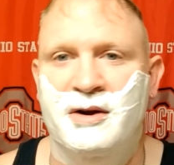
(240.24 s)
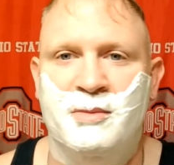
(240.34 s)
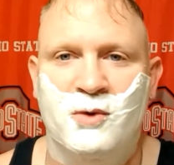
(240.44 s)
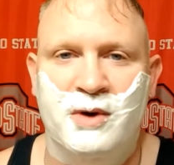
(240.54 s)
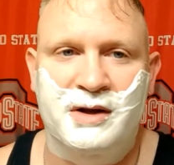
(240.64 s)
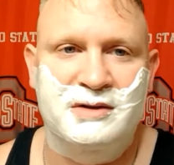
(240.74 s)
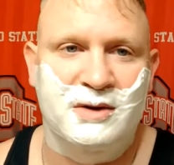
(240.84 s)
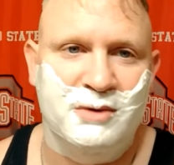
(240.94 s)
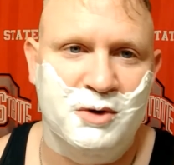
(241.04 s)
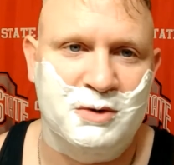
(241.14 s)
morning, so
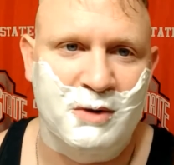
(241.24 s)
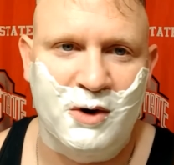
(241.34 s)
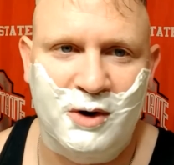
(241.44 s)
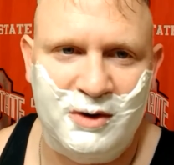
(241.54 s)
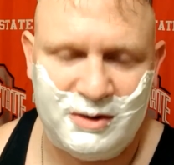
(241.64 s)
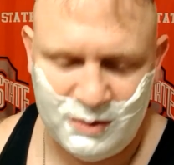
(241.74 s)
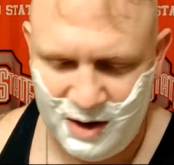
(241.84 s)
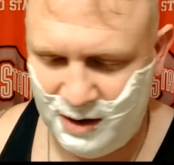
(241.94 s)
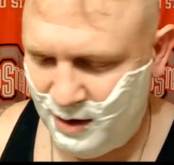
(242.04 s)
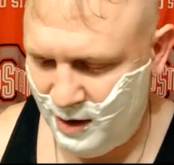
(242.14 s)
no smoker this
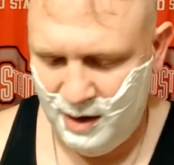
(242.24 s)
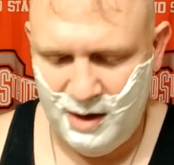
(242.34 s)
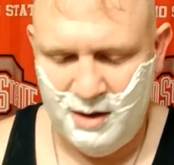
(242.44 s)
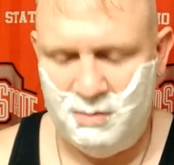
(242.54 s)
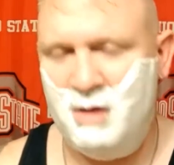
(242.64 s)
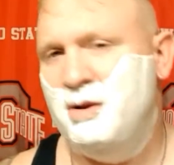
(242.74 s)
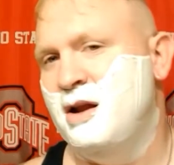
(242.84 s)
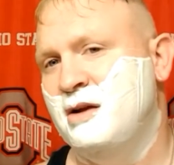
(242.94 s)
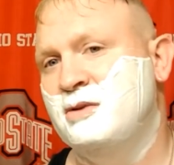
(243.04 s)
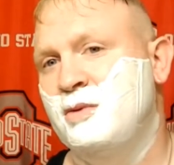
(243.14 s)
week. Maybe
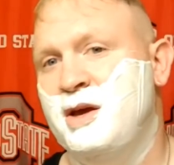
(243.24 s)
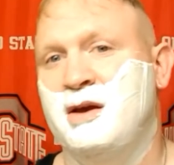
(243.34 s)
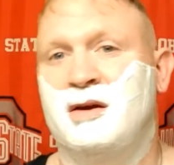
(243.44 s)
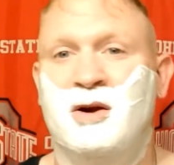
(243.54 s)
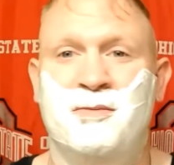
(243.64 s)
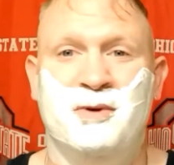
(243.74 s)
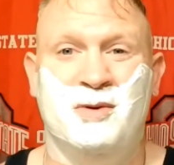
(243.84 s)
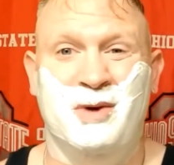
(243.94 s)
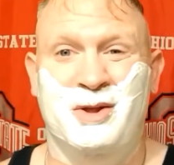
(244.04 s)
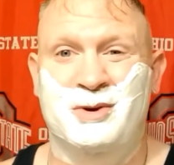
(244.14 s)
next week. Hopefully the
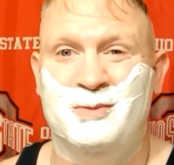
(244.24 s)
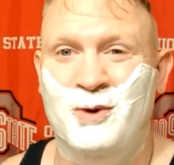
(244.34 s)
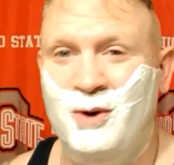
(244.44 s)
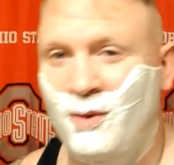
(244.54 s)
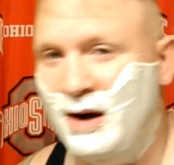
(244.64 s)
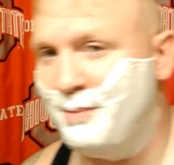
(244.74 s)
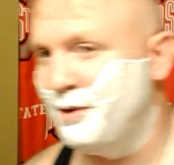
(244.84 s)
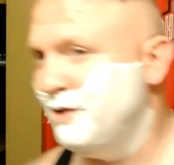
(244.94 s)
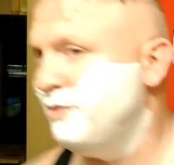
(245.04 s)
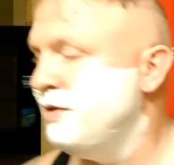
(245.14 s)
weather's more
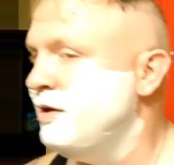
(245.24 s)
cooperative.